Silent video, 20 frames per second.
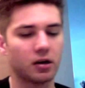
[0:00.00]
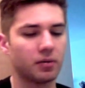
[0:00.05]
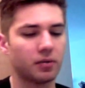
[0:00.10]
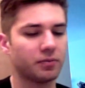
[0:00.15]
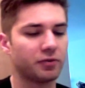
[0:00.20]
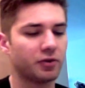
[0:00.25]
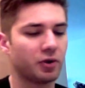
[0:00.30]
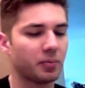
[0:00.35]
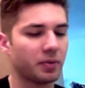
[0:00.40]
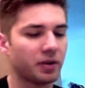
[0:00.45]

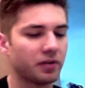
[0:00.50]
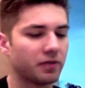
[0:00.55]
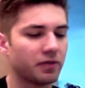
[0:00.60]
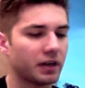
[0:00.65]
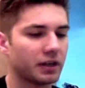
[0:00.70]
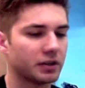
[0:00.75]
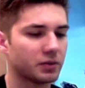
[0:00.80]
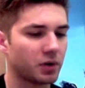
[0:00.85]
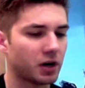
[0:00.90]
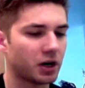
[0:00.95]
foaming
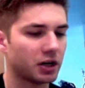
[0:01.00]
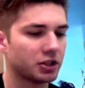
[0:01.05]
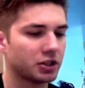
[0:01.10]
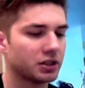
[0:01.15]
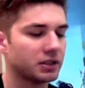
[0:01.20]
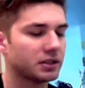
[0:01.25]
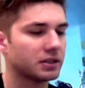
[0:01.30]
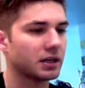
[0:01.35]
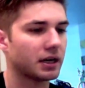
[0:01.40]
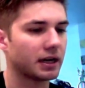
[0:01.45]
face wash.
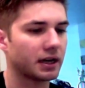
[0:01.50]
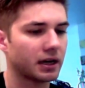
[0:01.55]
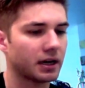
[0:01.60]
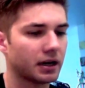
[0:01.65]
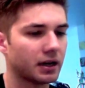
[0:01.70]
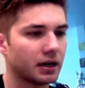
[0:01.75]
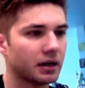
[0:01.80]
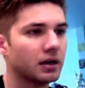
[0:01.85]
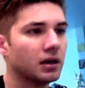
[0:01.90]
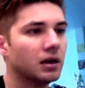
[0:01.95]
It's like
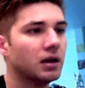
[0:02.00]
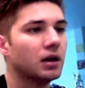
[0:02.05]
a